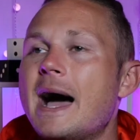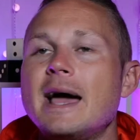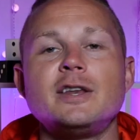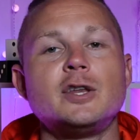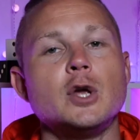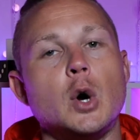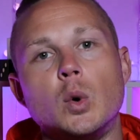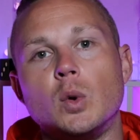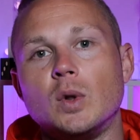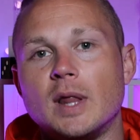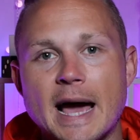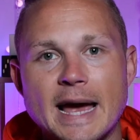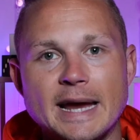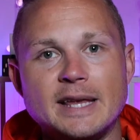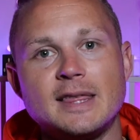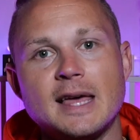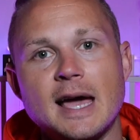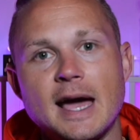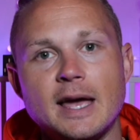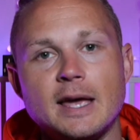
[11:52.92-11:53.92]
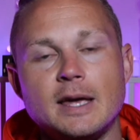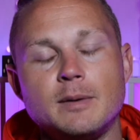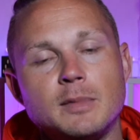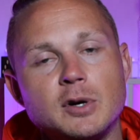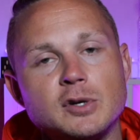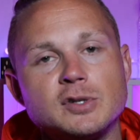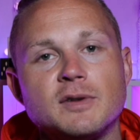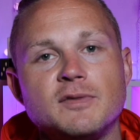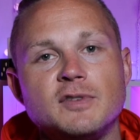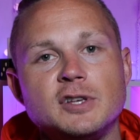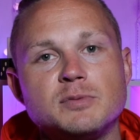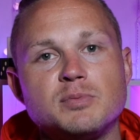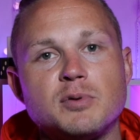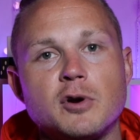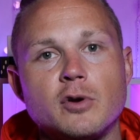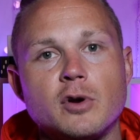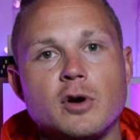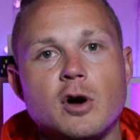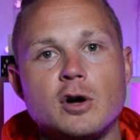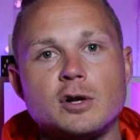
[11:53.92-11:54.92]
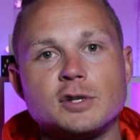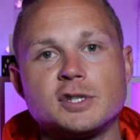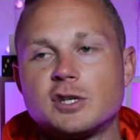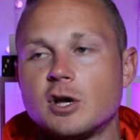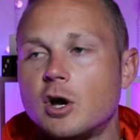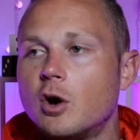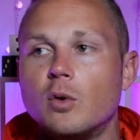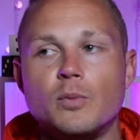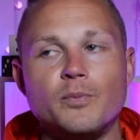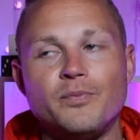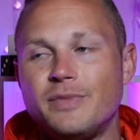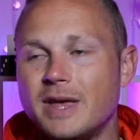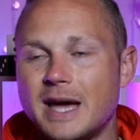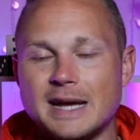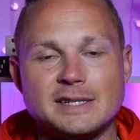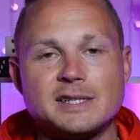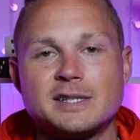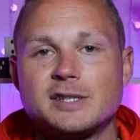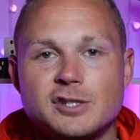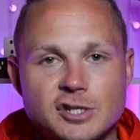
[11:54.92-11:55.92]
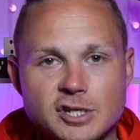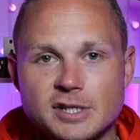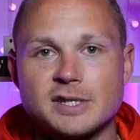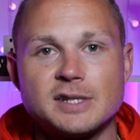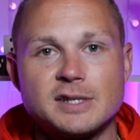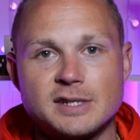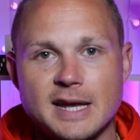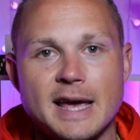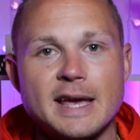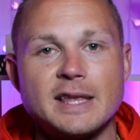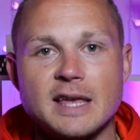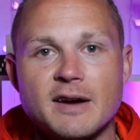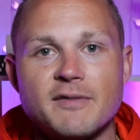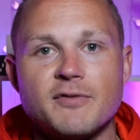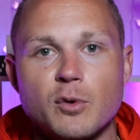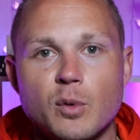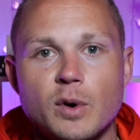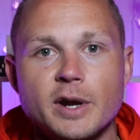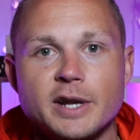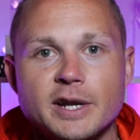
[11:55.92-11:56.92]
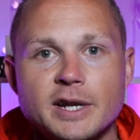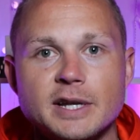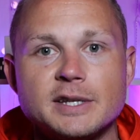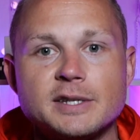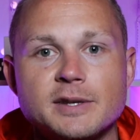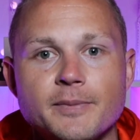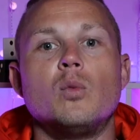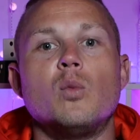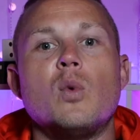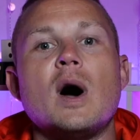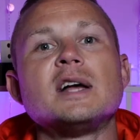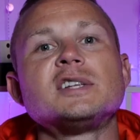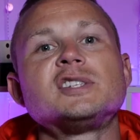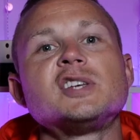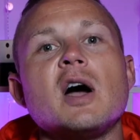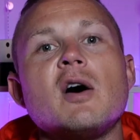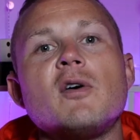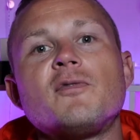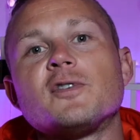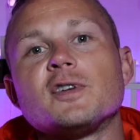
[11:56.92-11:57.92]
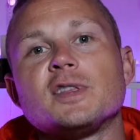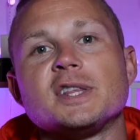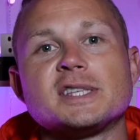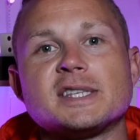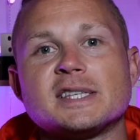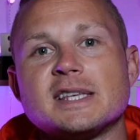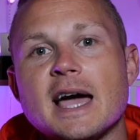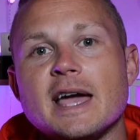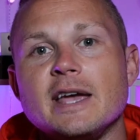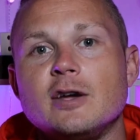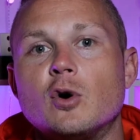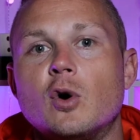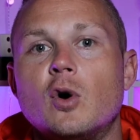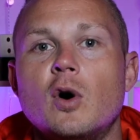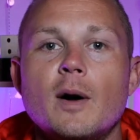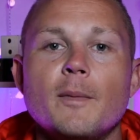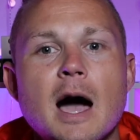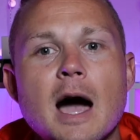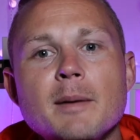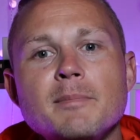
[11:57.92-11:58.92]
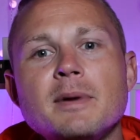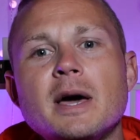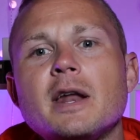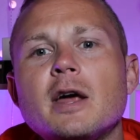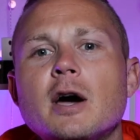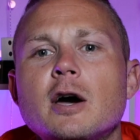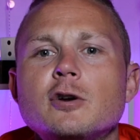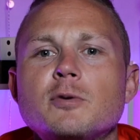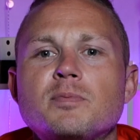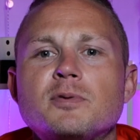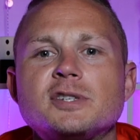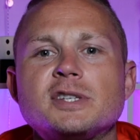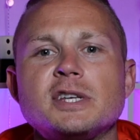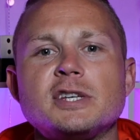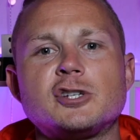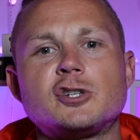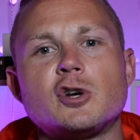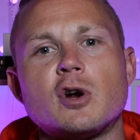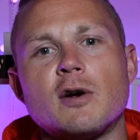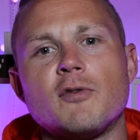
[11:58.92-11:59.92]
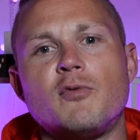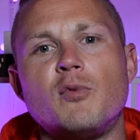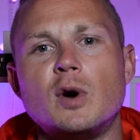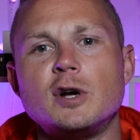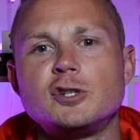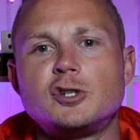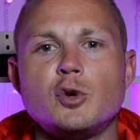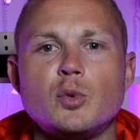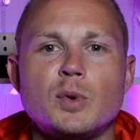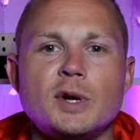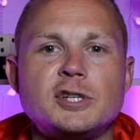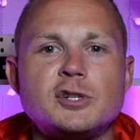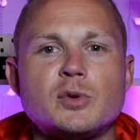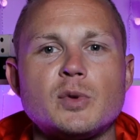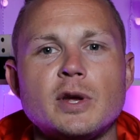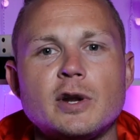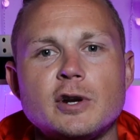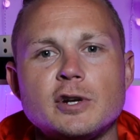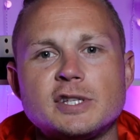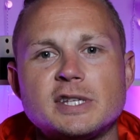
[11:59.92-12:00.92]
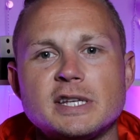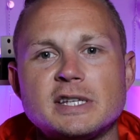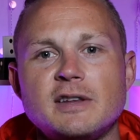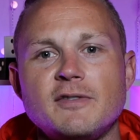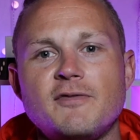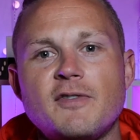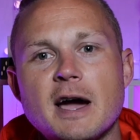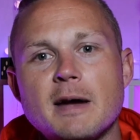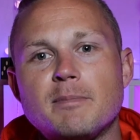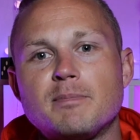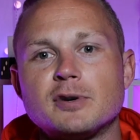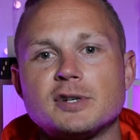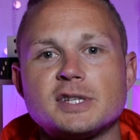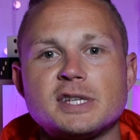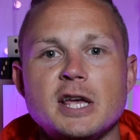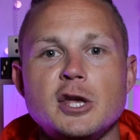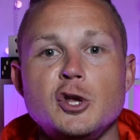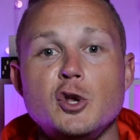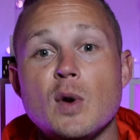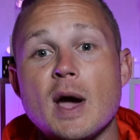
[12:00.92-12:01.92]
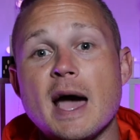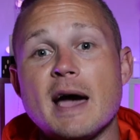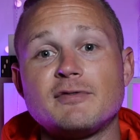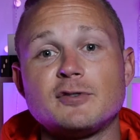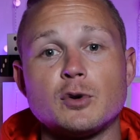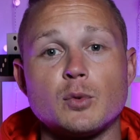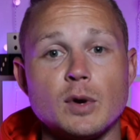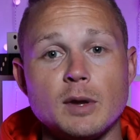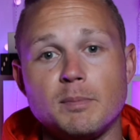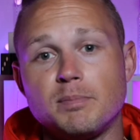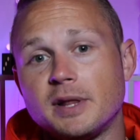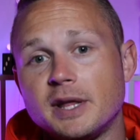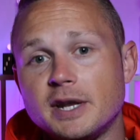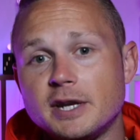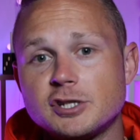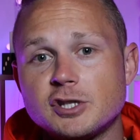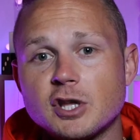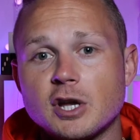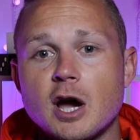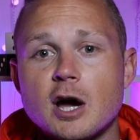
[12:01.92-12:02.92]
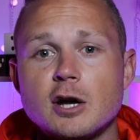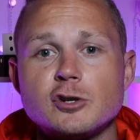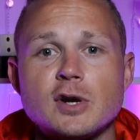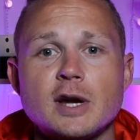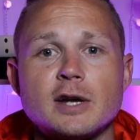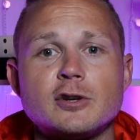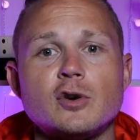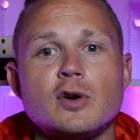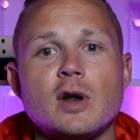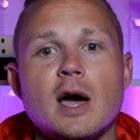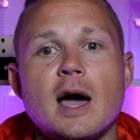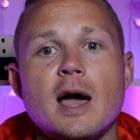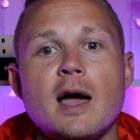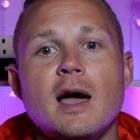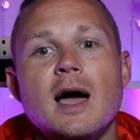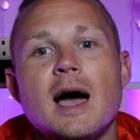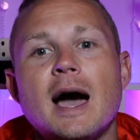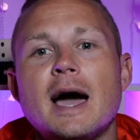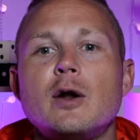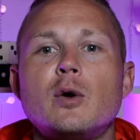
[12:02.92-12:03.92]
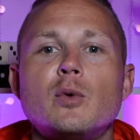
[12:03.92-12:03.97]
I don't like that in most of these protocols, so that's just take that for what it is. Watch out for the cycle. I'm not 100% sure if once you reach 365%, you have to replenish the contract or not. I